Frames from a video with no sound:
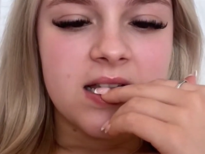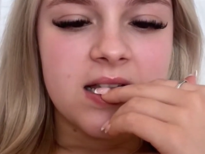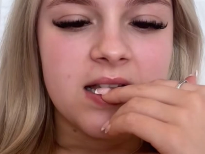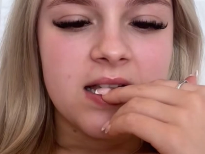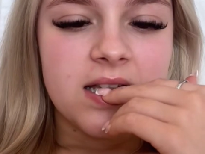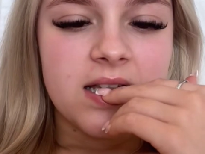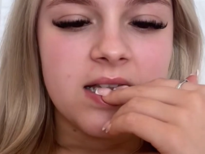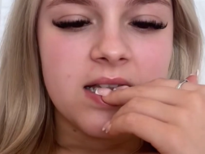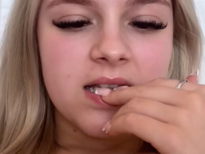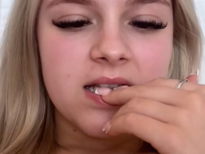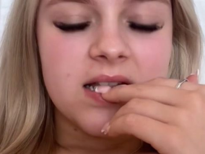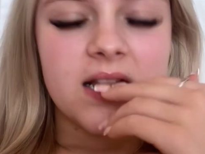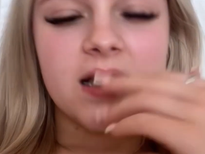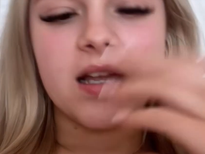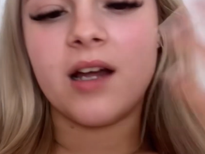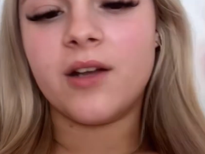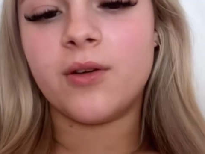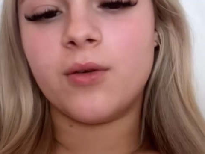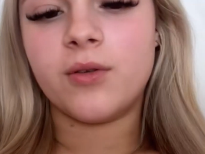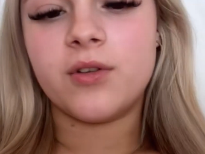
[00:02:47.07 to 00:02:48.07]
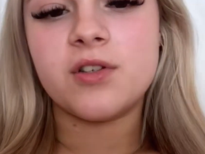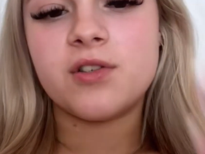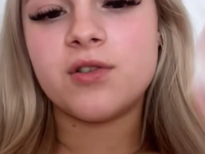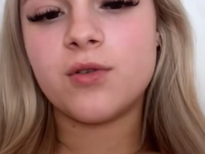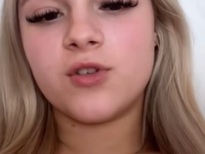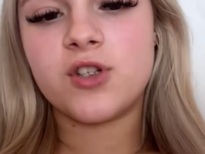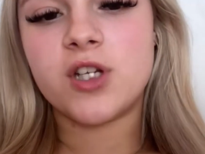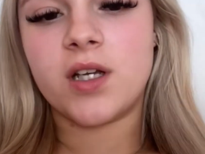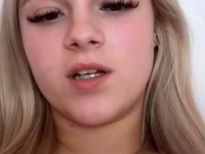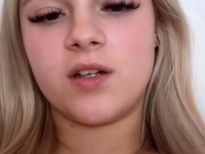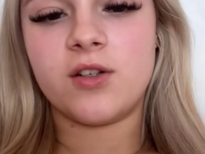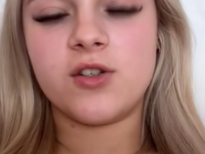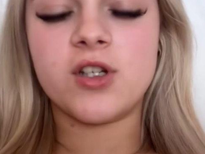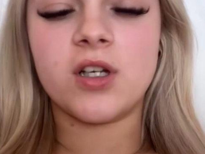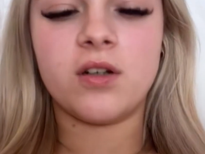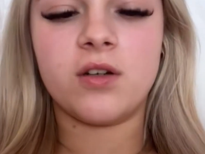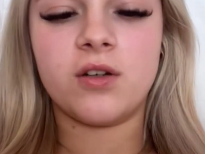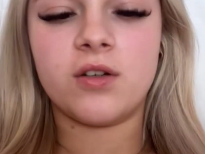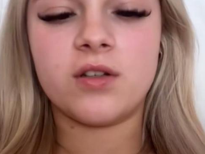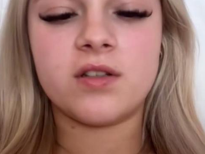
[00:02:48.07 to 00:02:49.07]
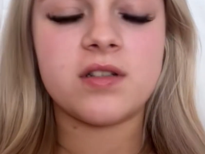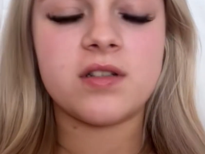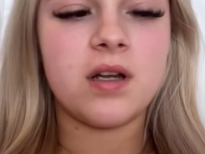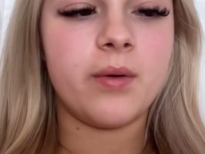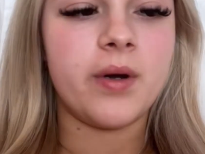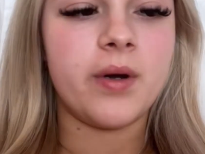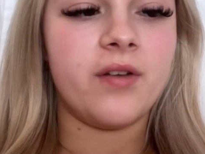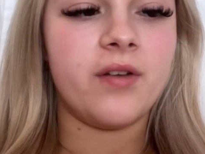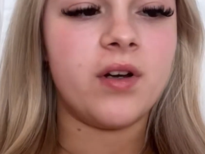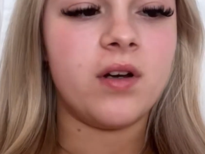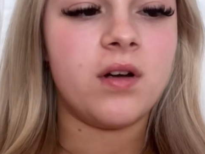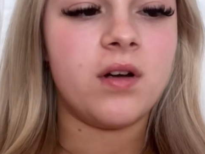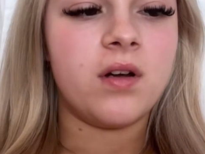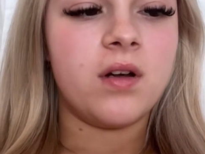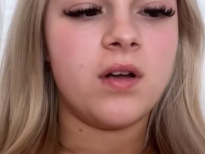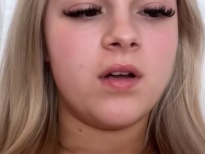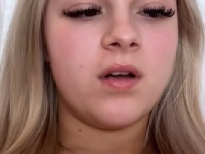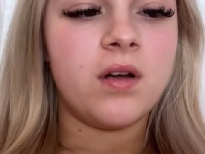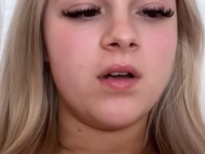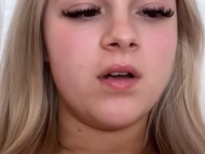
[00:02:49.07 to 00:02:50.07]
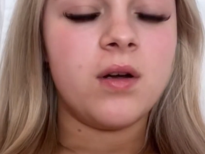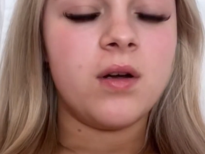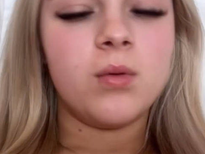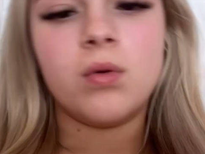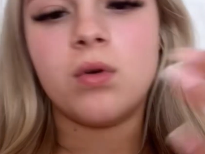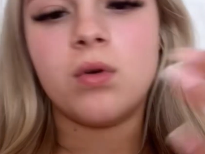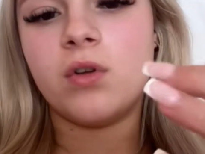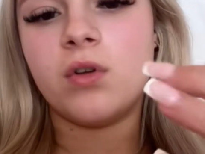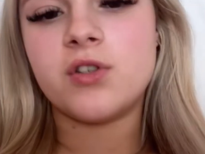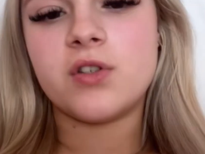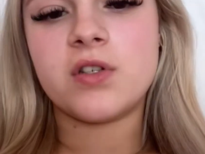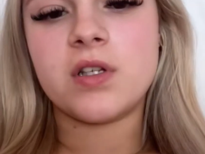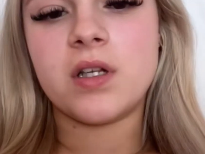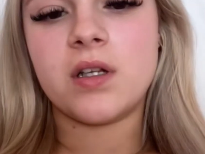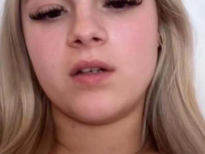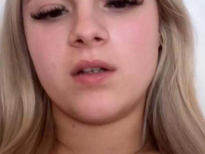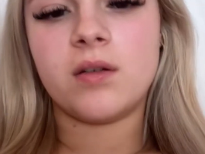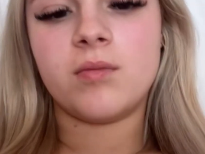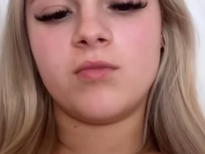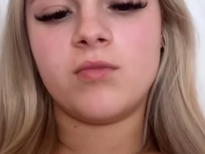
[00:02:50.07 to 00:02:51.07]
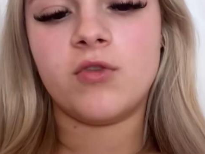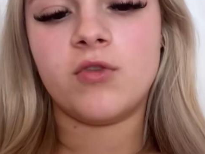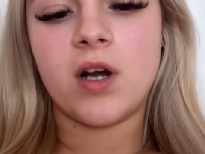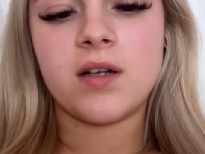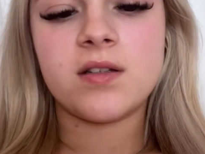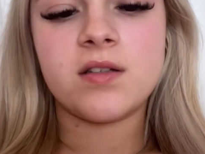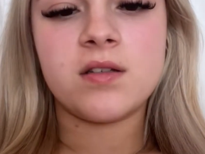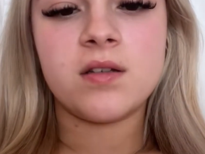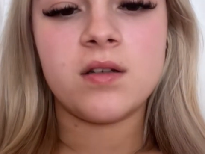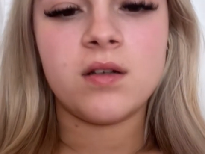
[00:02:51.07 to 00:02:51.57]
Imagine. Yeah, no, there's no chicken and chicken nuggets now either. We're all just eating rats.